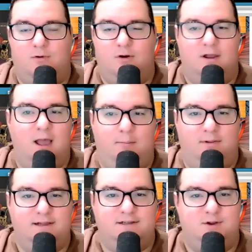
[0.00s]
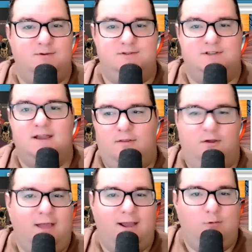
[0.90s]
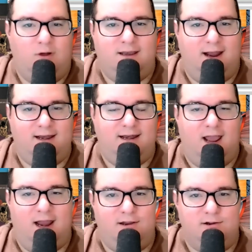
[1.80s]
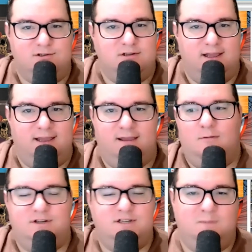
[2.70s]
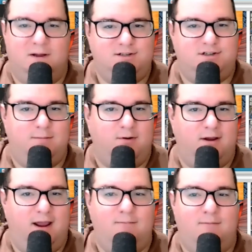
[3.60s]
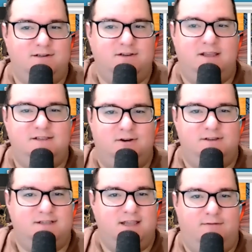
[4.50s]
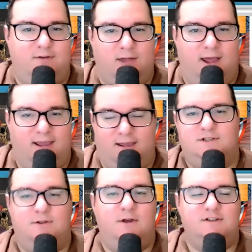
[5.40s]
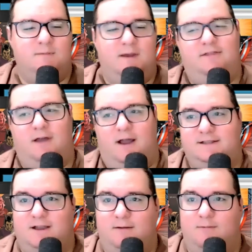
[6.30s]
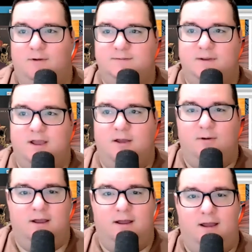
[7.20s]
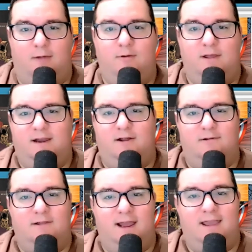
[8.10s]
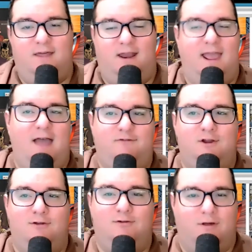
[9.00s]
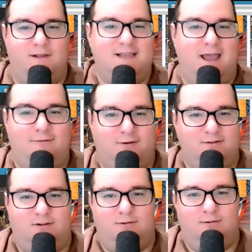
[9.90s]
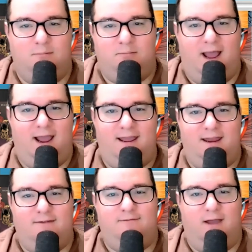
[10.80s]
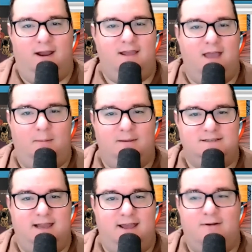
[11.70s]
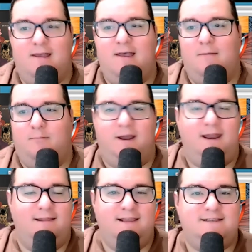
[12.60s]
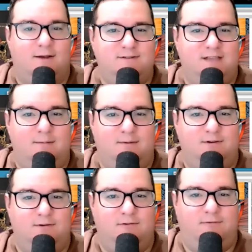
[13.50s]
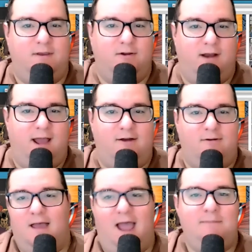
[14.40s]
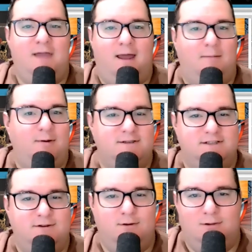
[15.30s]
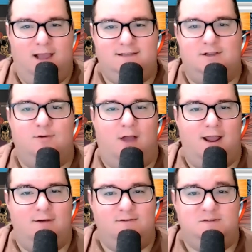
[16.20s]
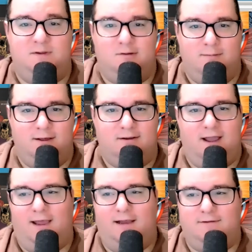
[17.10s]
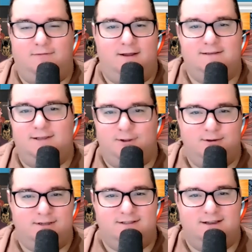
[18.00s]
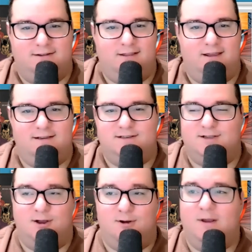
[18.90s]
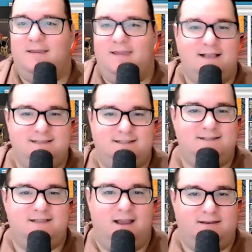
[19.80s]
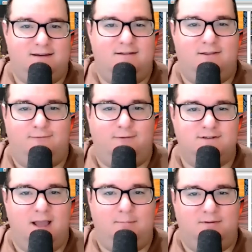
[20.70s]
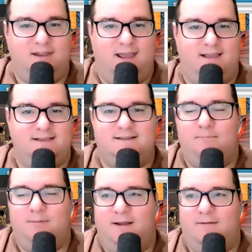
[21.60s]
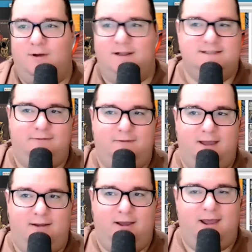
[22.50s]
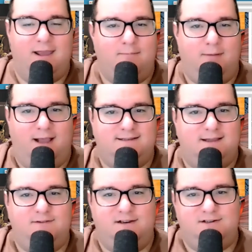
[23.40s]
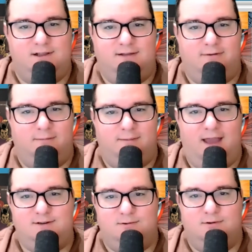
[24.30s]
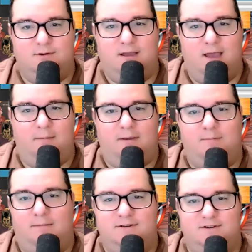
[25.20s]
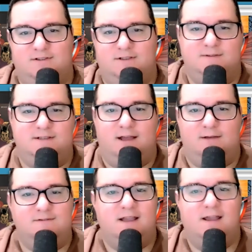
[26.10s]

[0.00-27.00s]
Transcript: or a couple issues, they're like $1.99 usually, which is much cheaper and much easier to see if you like it. So those are my thoughts on what's been going on. I really don't like that I have to go through all this effort to buy and find comics now, but at least I was able to figure it out. I'm not a person who likes to cry over spilt milk. I like to find solutions on things. So yes, it sucked the first couple days, but once I found out I could buy stuff digitally from the actual comic publishers themselves,